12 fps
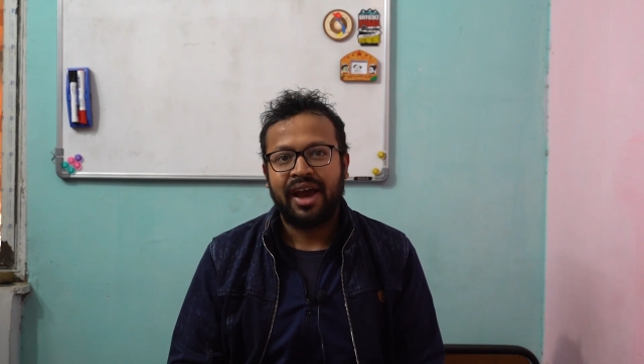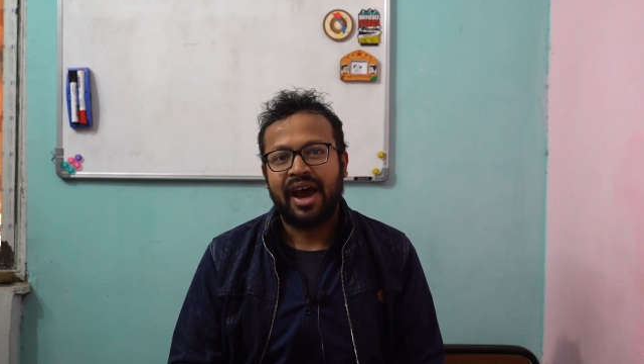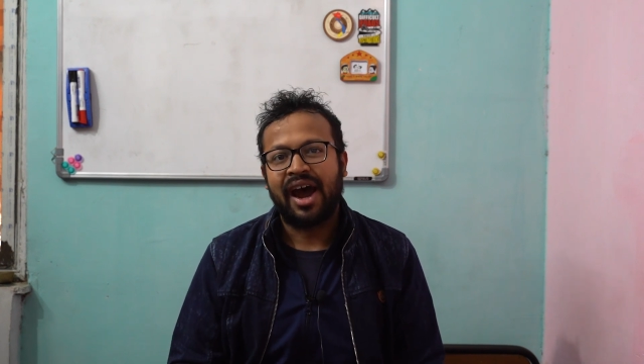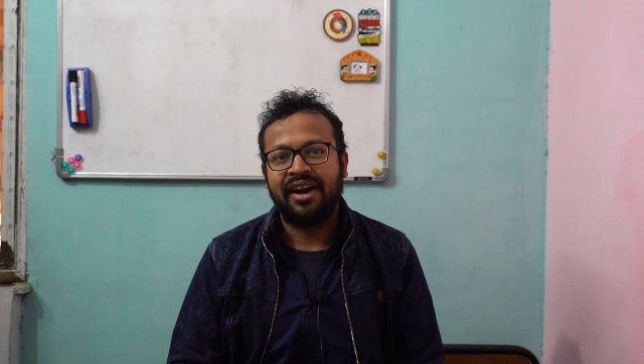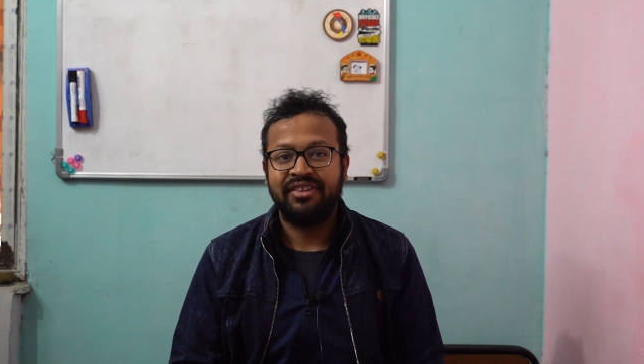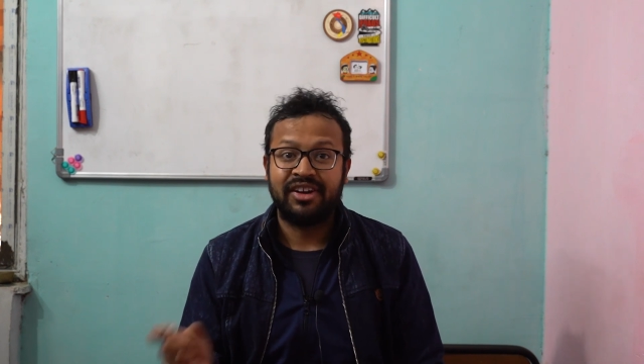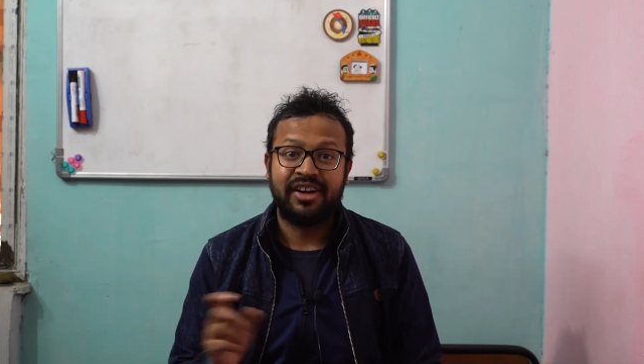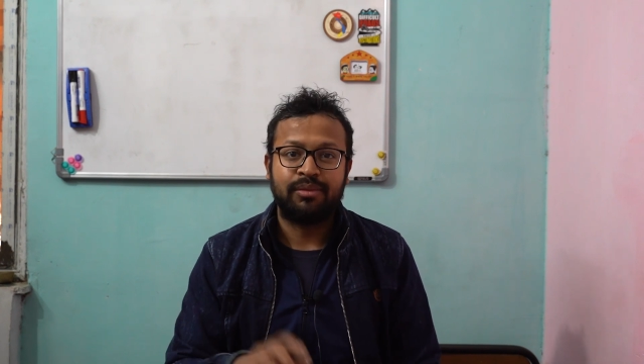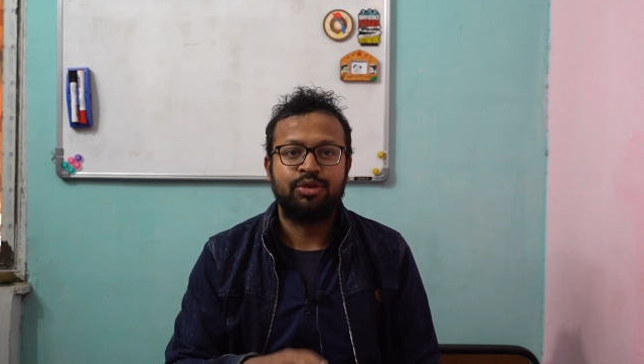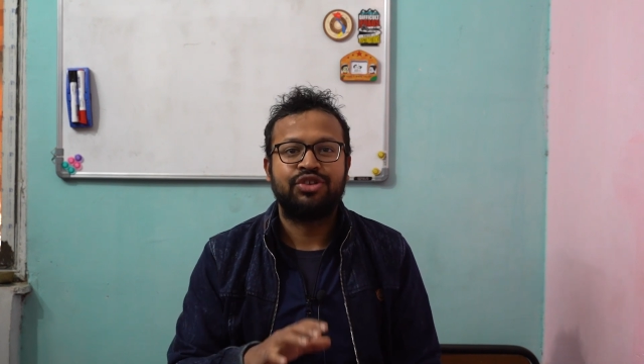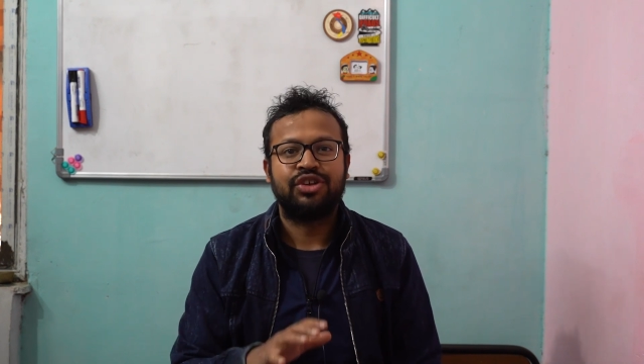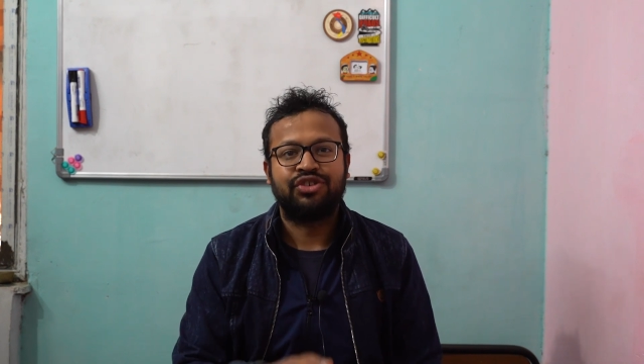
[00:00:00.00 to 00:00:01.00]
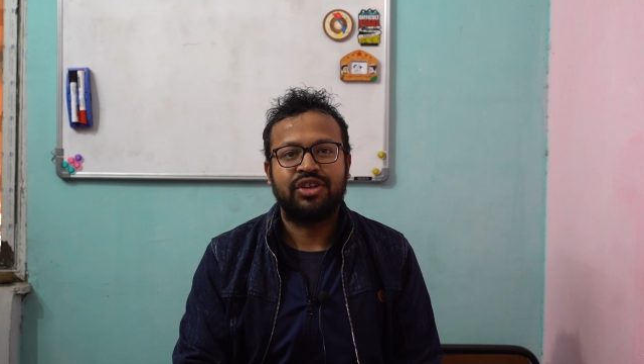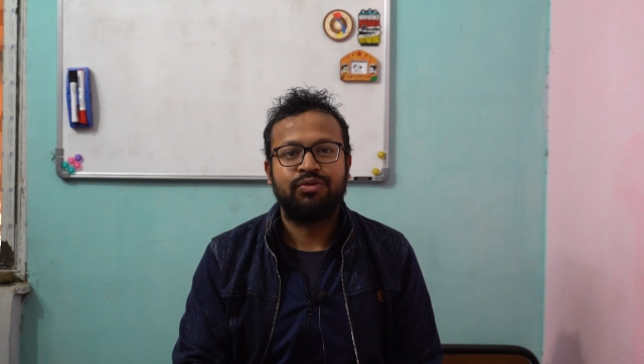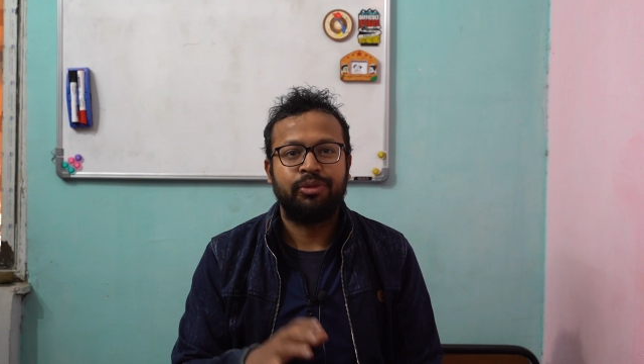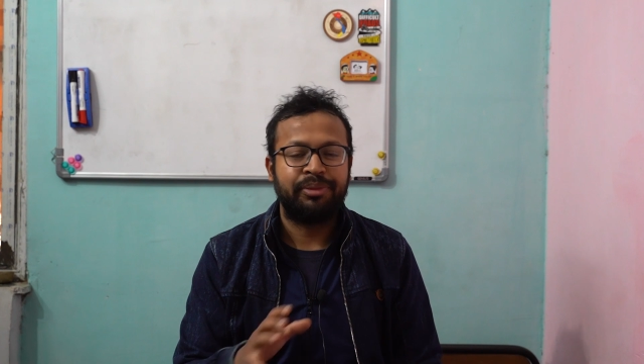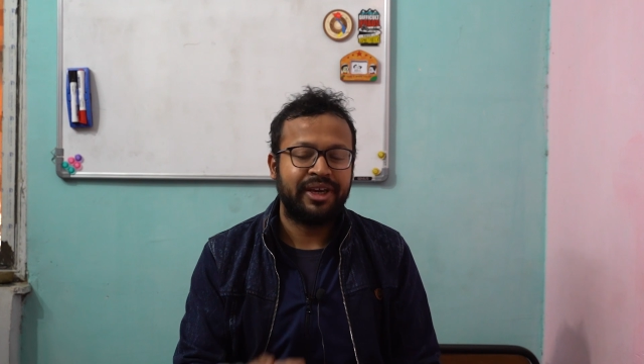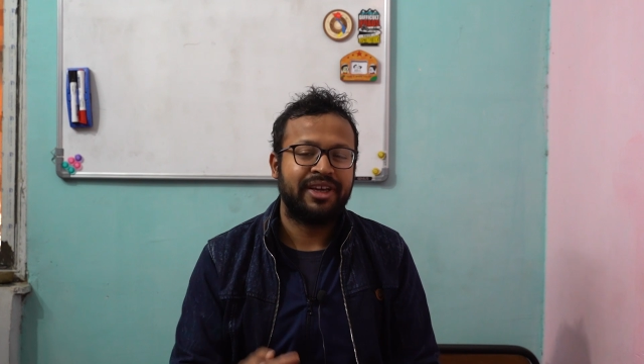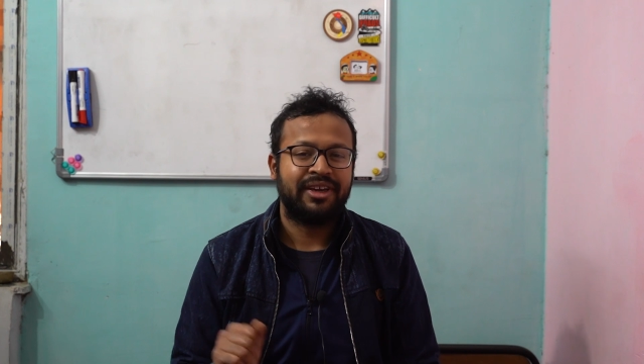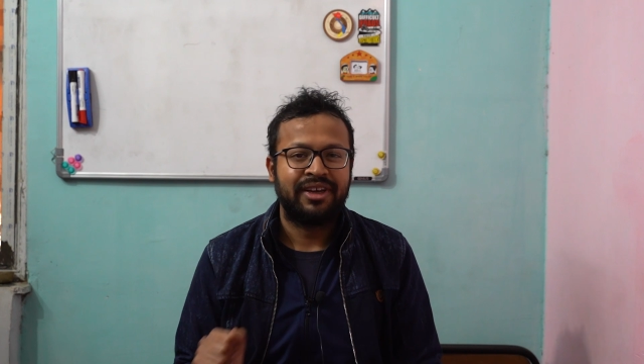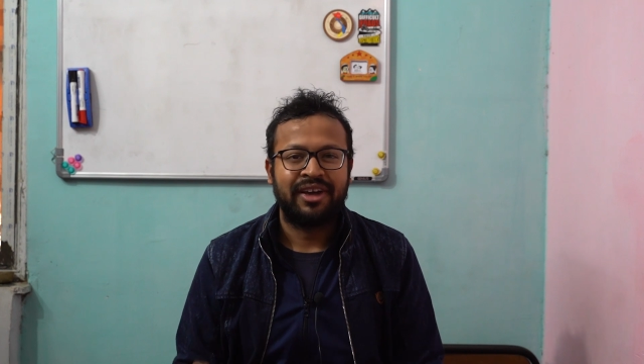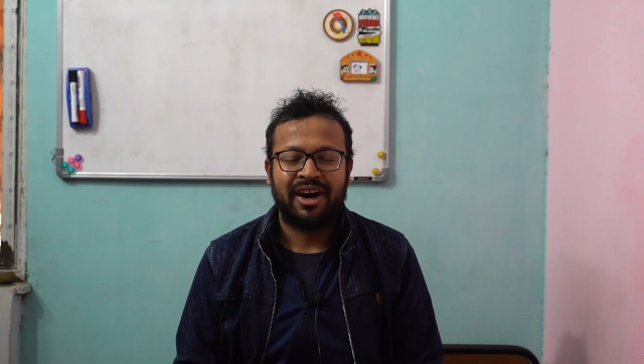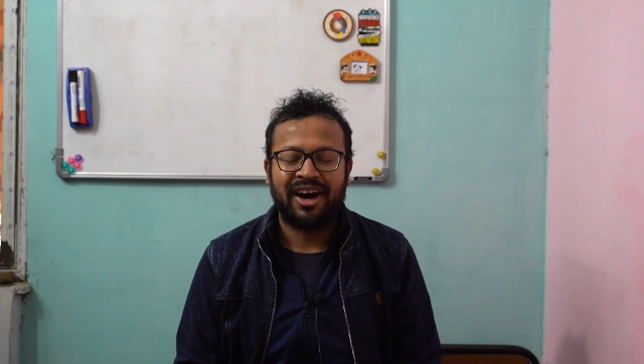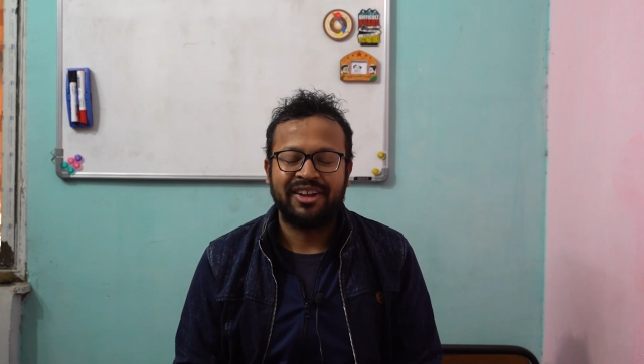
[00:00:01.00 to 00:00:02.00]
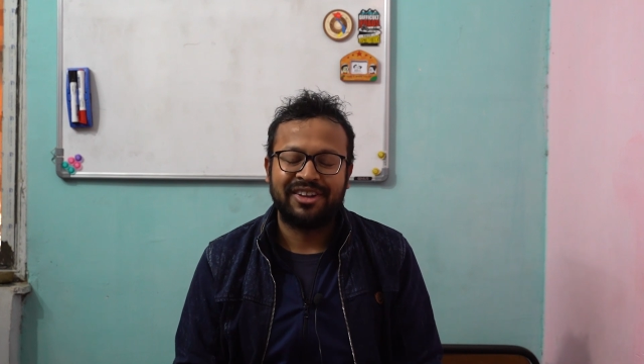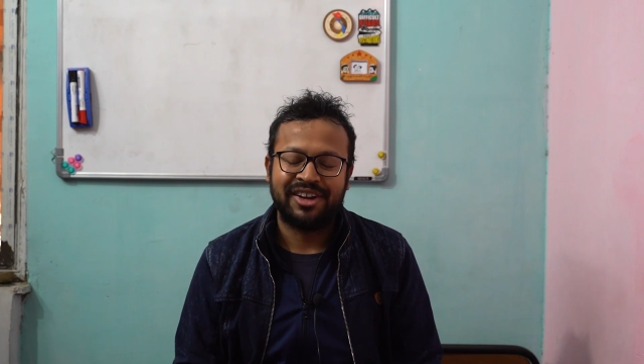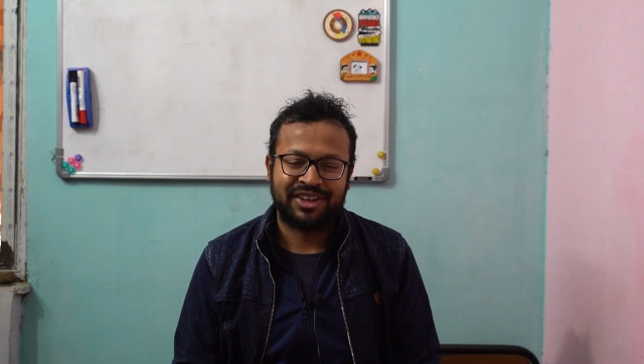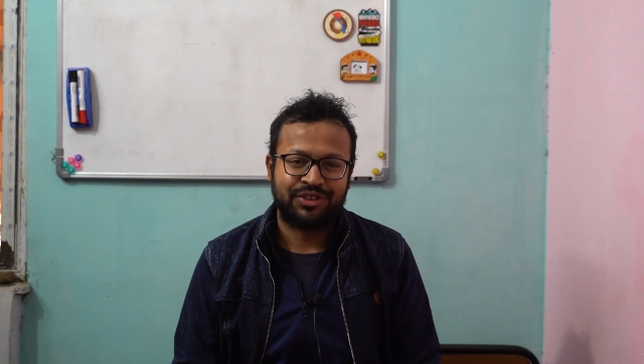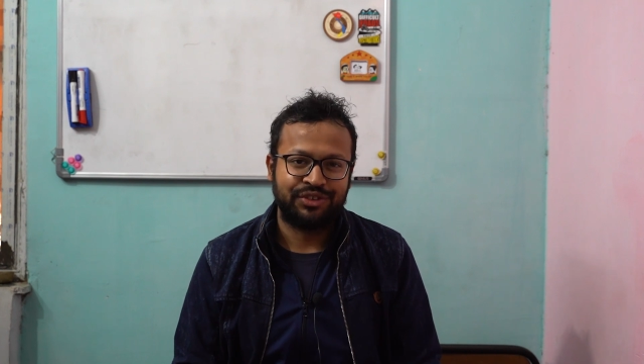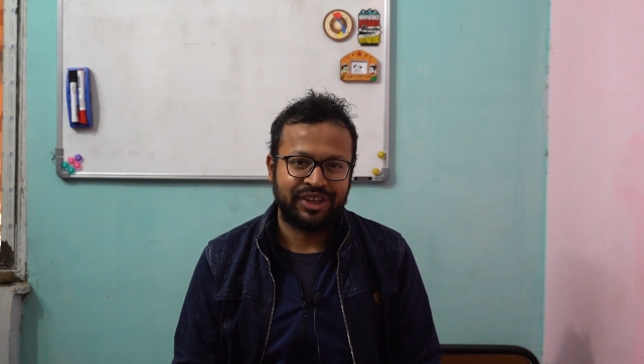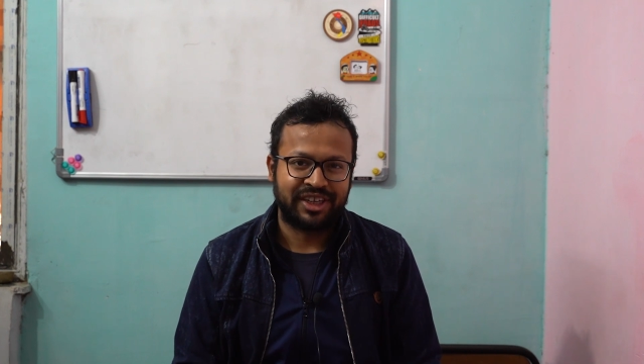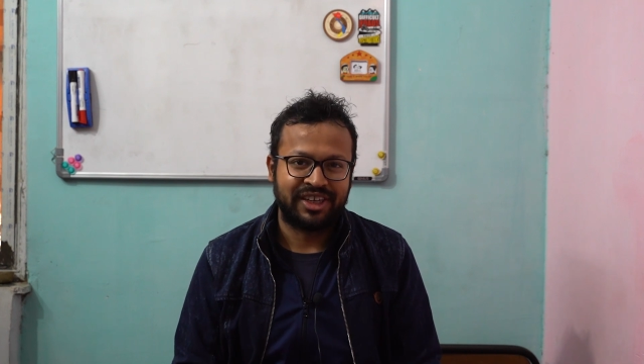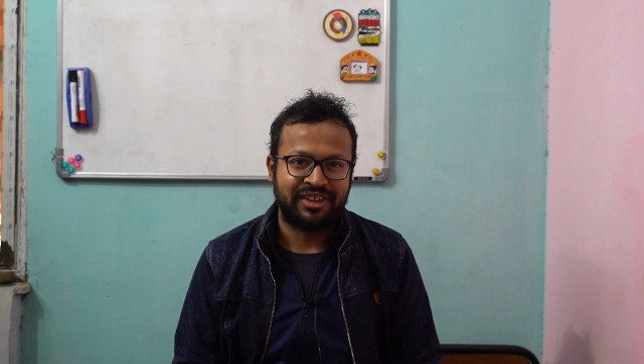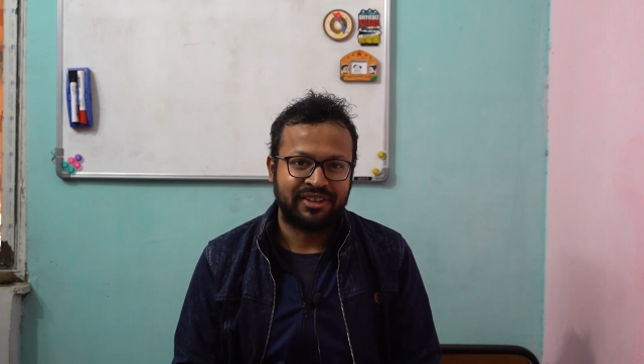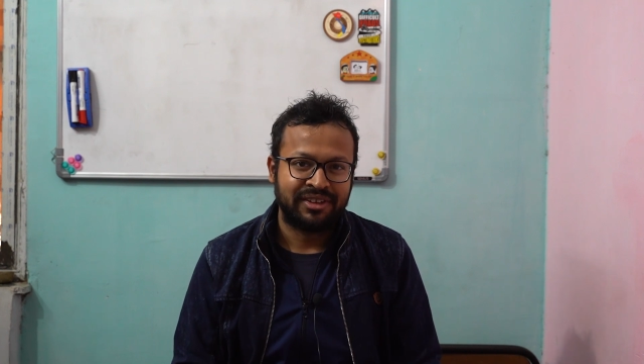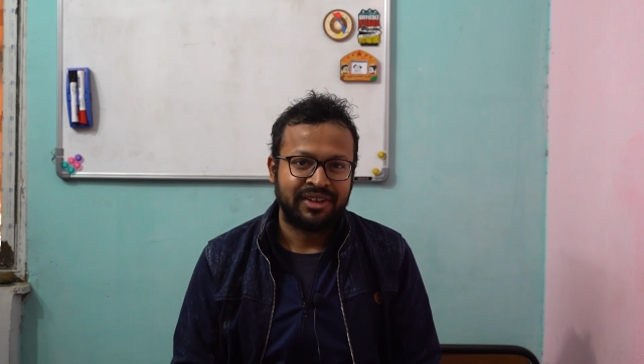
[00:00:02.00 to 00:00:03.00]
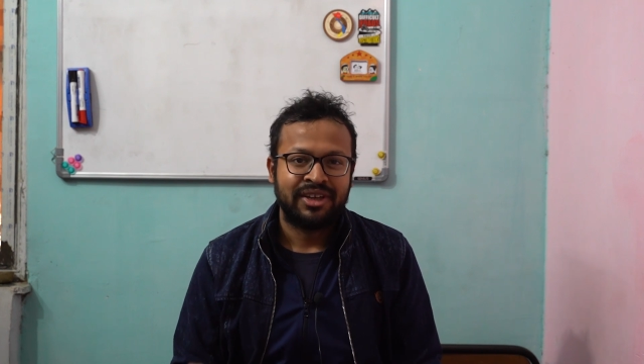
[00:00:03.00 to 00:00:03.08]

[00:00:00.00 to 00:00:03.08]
and the demo session would be the next weekend.